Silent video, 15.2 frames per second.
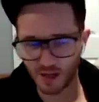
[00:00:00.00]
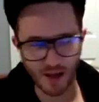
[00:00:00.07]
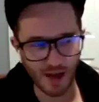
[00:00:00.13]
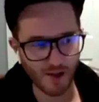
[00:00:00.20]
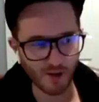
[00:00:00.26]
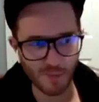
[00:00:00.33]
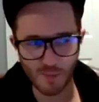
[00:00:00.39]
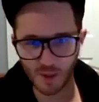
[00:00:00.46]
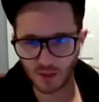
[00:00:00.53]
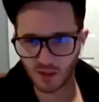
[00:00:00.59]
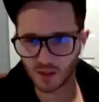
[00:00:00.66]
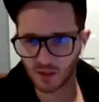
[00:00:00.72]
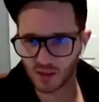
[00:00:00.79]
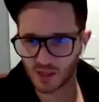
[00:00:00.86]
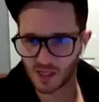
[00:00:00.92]
Like every
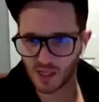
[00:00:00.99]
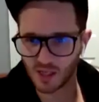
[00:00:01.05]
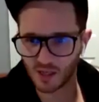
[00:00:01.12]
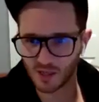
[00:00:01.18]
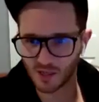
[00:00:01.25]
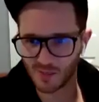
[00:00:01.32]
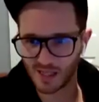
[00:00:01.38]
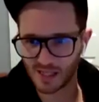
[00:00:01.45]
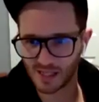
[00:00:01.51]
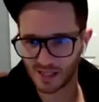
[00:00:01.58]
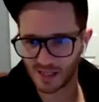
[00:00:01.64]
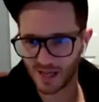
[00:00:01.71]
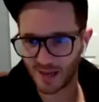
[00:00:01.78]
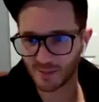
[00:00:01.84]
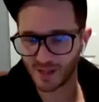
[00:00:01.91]
building in the city is
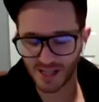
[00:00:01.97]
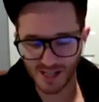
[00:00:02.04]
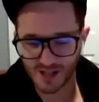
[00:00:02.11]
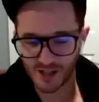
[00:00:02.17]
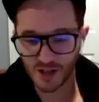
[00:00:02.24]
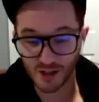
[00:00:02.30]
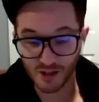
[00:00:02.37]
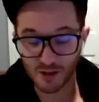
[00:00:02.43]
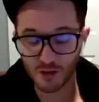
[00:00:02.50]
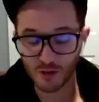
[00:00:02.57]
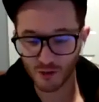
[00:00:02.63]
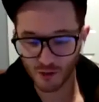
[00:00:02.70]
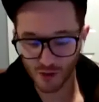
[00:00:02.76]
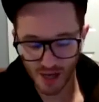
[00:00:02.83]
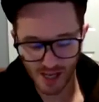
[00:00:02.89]
basically empty. It's
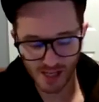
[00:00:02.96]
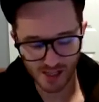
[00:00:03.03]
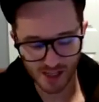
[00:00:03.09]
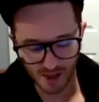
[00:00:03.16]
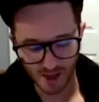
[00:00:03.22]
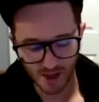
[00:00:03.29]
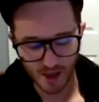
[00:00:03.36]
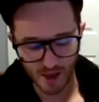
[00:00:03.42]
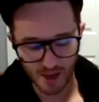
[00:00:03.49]
just crazy.